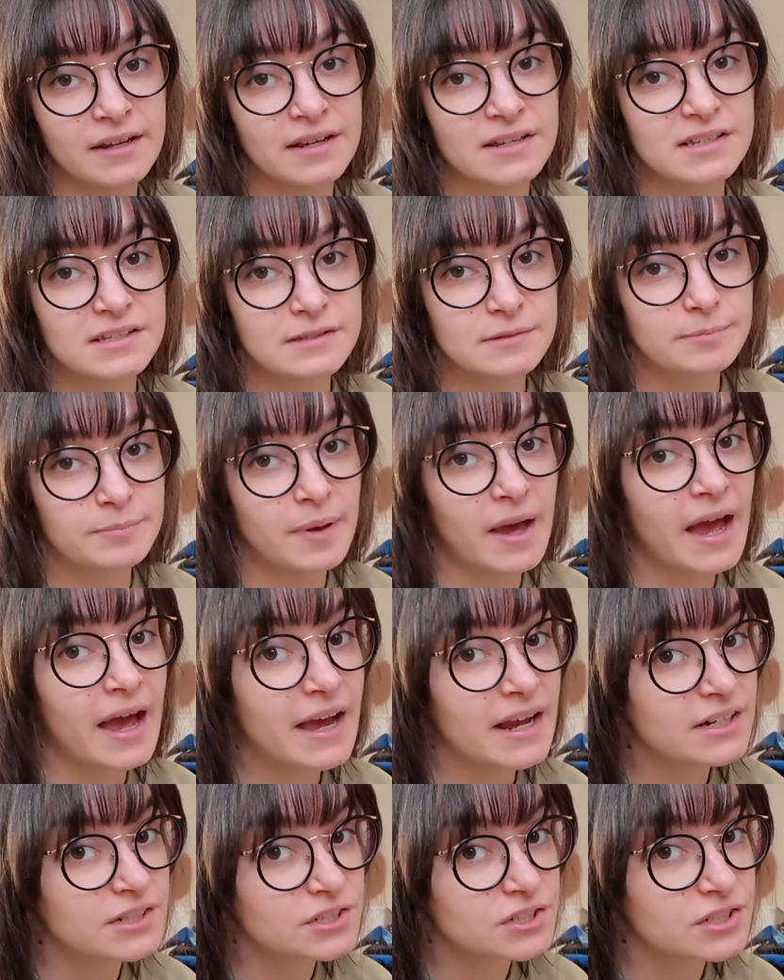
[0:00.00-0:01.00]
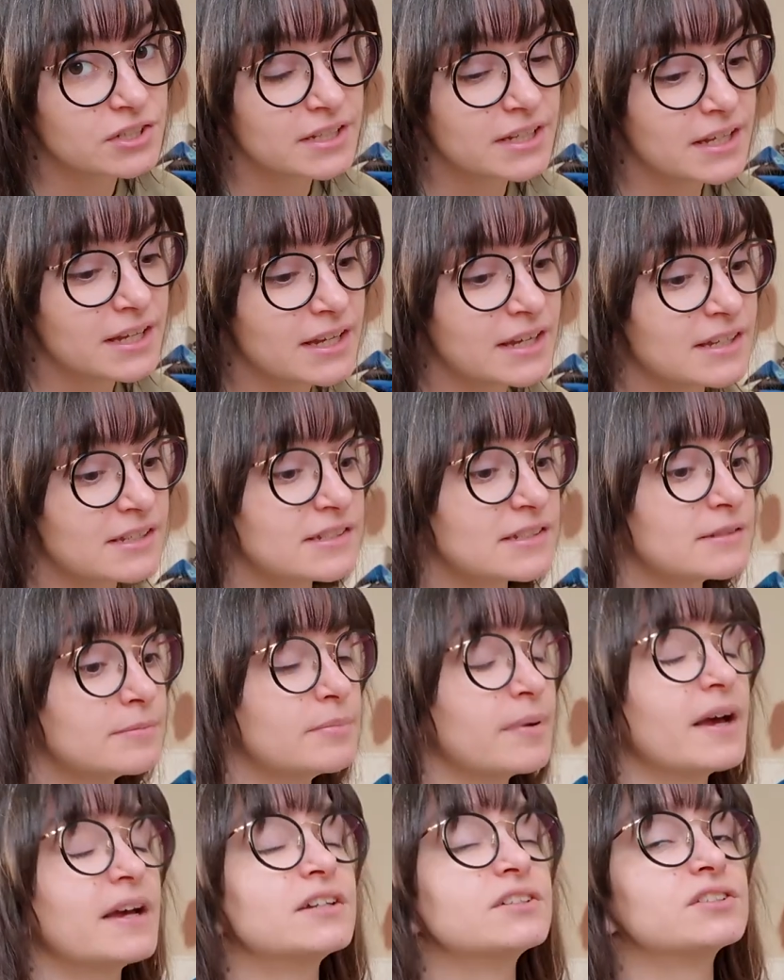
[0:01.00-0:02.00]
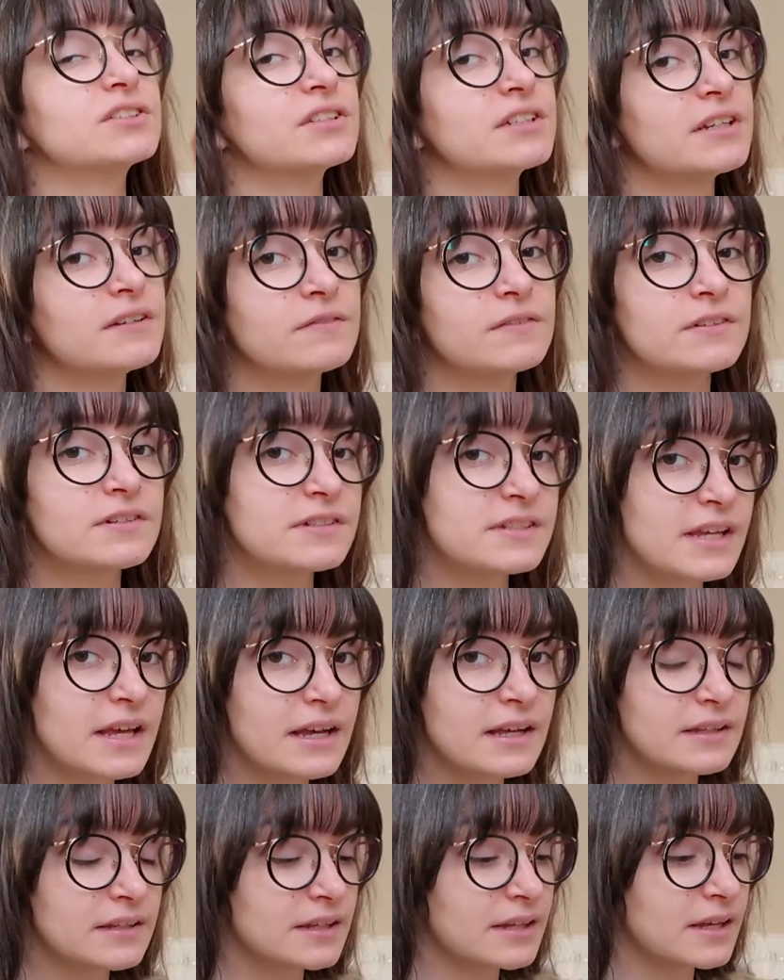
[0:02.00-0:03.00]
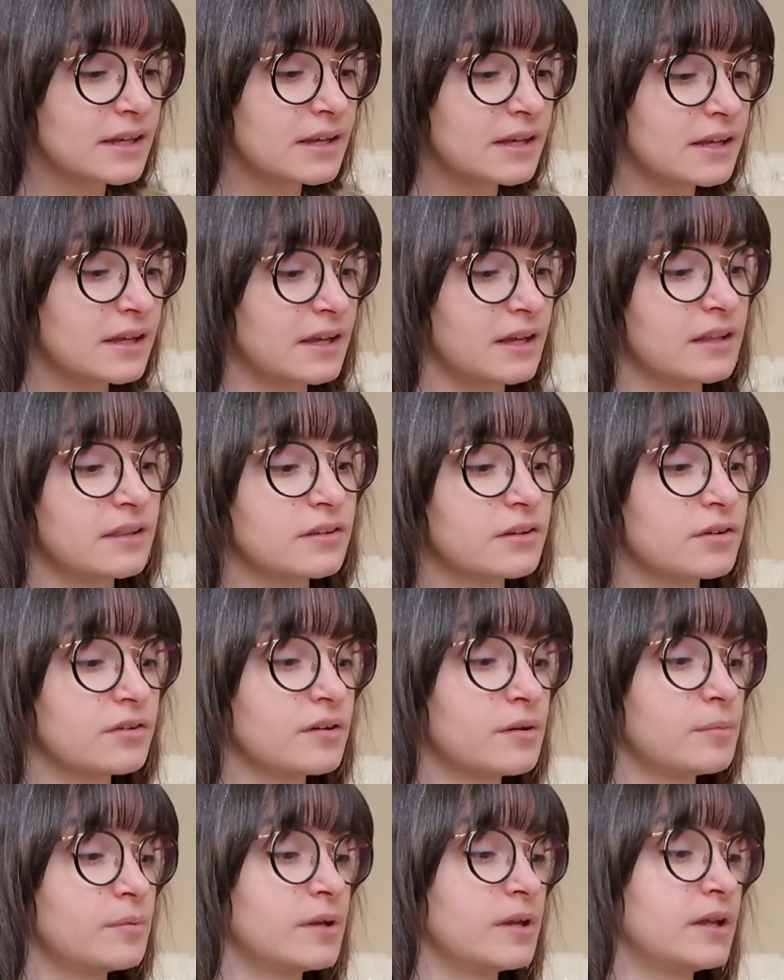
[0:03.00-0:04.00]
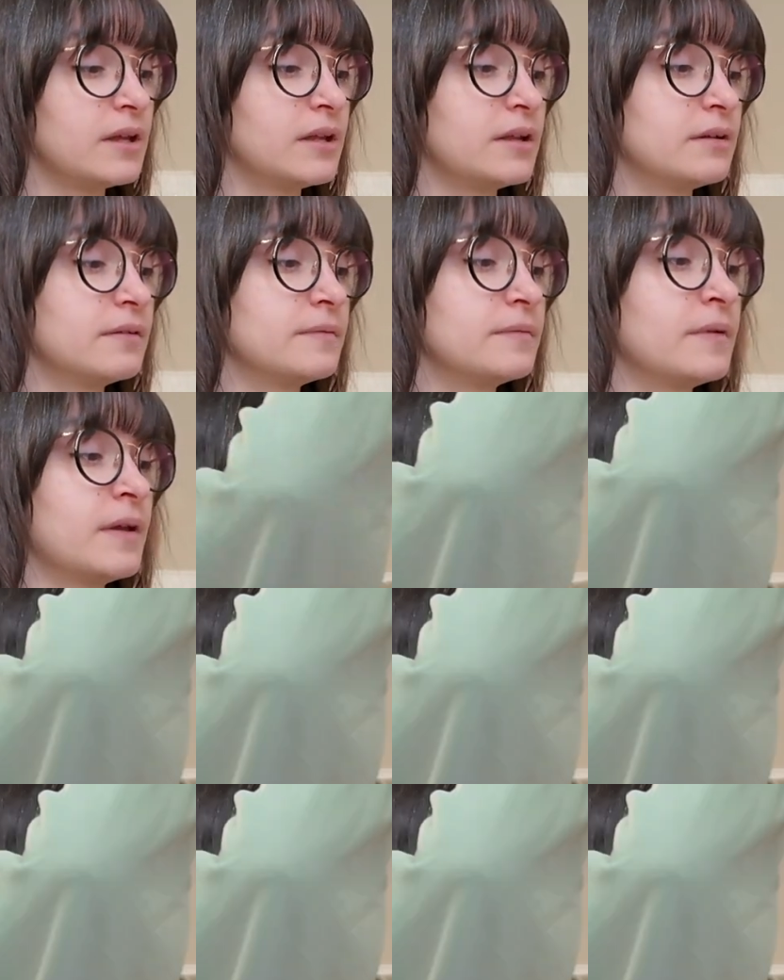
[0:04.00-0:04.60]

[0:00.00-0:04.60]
especially if you're sailing in the Caribbean.